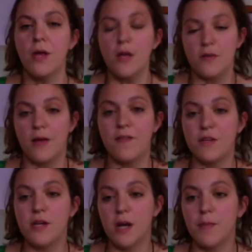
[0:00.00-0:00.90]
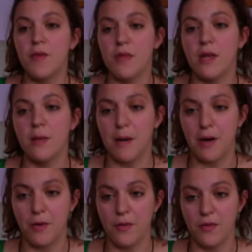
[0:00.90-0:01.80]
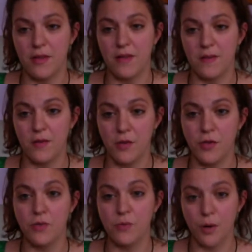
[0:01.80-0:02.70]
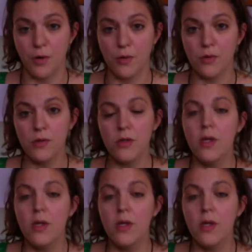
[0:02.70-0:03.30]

So every time you think about this new role